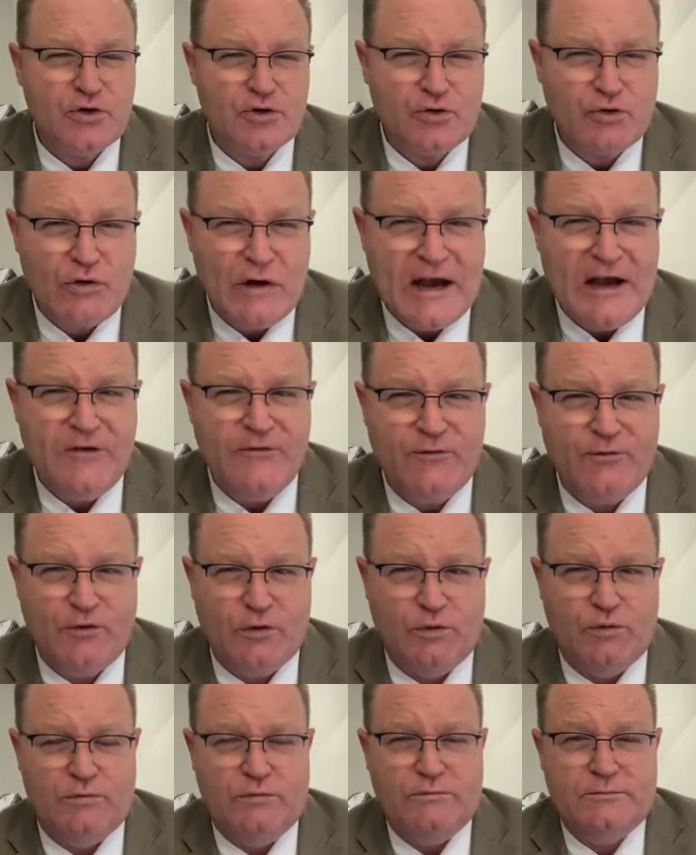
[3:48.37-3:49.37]

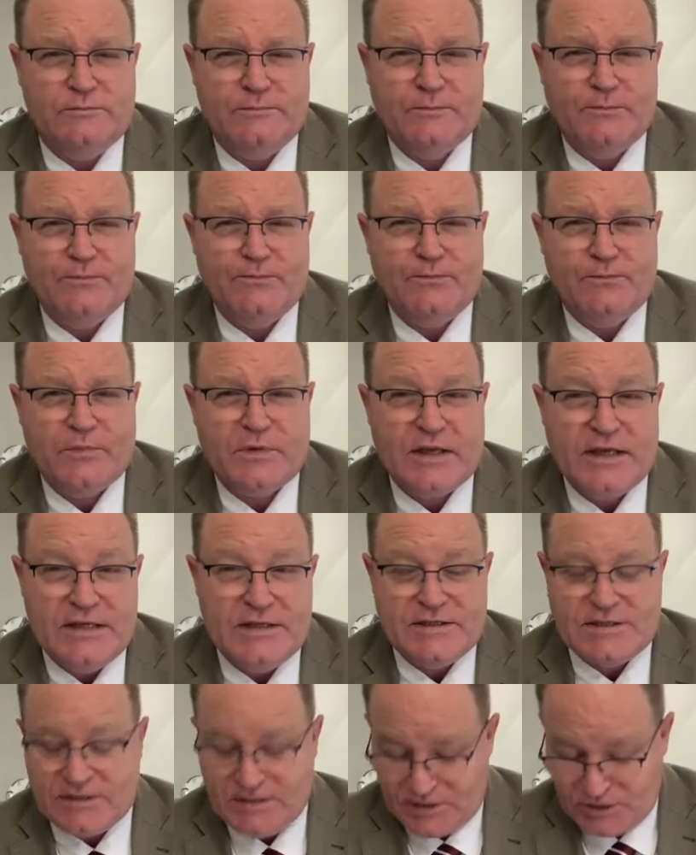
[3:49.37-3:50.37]
dreadful
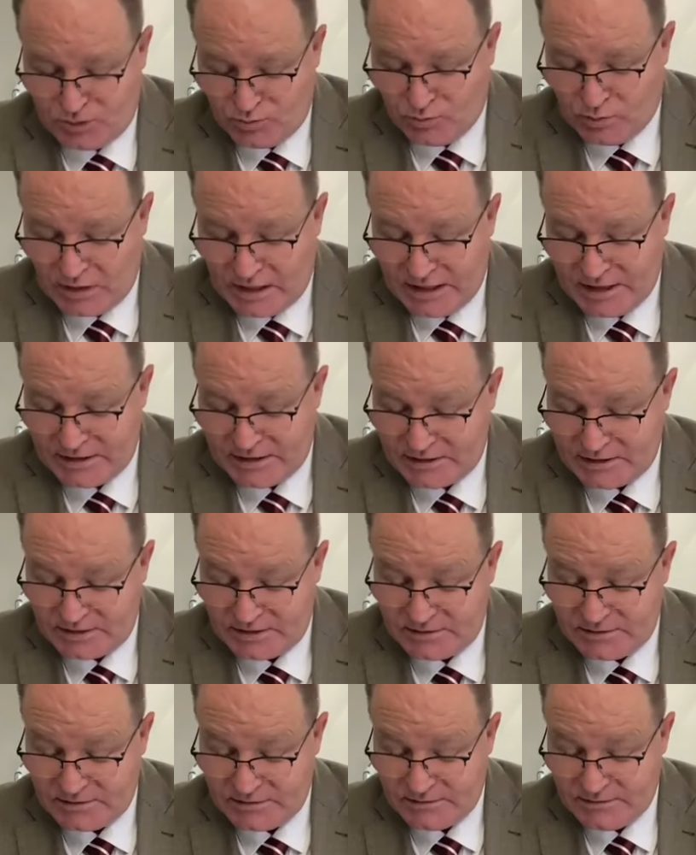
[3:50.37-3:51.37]
is this
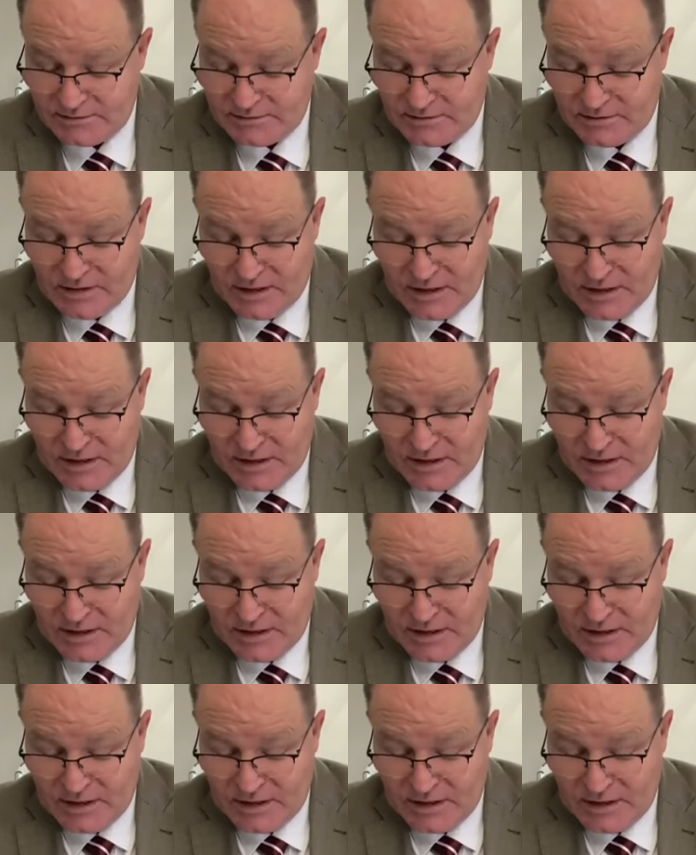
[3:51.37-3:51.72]
place?